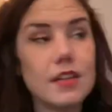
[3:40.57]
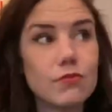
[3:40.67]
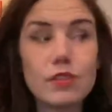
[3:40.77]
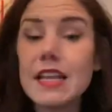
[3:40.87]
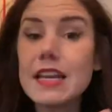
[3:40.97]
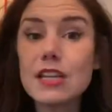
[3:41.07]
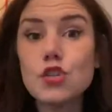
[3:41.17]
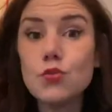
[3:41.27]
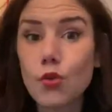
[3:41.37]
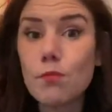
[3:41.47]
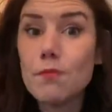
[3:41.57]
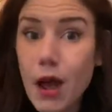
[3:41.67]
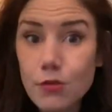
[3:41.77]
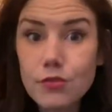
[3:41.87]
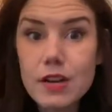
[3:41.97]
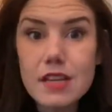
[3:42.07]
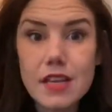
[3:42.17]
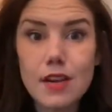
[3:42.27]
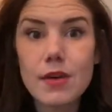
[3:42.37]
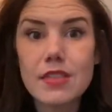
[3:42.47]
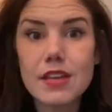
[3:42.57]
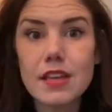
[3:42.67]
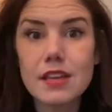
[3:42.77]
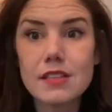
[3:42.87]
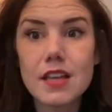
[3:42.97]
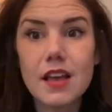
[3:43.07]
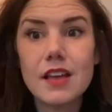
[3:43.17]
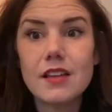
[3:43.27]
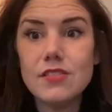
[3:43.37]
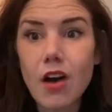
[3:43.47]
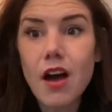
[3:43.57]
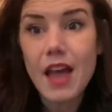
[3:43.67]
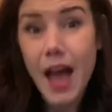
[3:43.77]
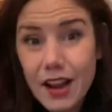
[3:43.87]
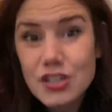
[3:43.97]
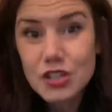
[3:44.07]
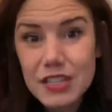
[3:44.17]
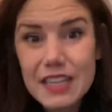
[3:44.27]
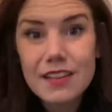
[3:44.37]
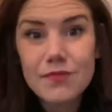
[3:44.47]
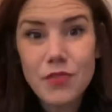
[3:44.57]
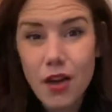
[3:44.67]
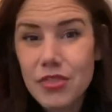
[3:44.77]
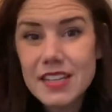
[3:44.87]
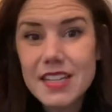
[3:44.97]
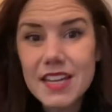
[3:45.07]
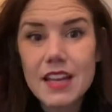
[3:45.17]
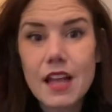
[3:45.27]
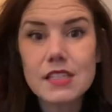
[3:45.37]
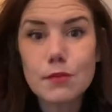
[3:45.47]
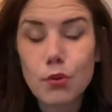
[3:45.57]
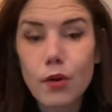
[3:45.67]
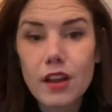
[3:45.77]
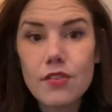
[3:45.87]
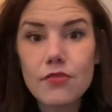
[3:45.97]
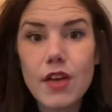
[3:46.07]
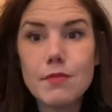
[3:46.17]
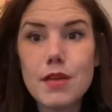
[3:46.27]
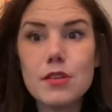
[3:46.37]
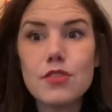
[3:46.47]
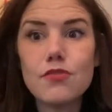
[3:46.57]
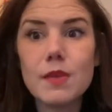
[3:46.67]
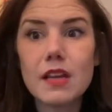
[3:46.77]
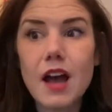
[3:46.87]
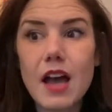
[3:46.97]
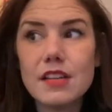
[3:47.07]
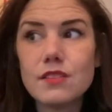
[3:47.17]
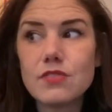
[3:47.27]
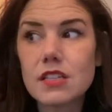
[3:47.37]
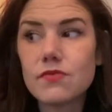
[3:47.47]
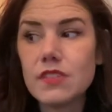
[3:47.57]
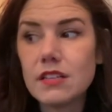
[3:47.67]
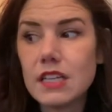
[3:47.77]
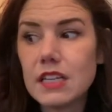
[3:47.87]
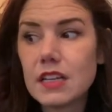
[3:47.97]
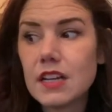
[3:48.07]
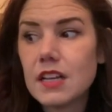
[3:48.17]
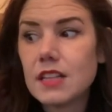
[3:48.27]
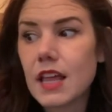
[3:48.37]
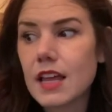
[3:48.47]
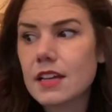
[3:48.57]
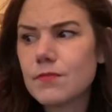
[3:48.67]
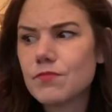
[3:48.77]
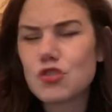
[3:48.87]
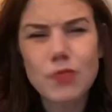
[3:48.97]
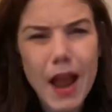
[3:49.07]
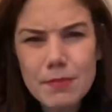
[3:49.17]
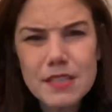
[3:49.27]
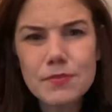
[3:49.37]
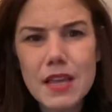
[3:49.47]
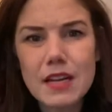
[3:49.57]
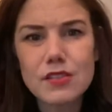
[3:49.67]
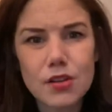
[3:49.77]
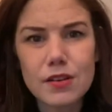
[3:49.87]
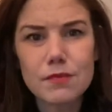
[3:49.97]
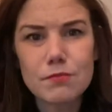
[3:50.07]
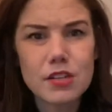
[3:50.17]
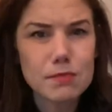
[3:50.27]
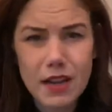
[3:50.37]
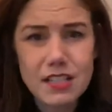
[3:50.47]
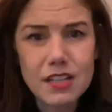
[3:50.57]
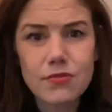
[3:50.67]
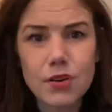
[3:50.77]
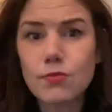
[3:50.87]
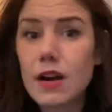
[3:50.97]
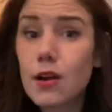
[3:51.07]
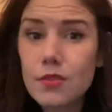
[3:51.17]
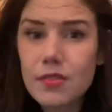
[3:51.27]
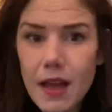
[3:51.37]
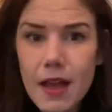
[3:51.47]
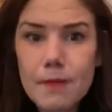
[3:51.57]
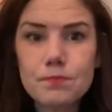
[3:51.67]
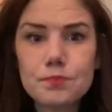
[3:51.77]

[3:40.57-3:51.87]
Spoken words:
relating to your boundaries in a way that is not actually authentic and supportive. And maybe you've been kind of just feeling like trapped in a certain perspective around that.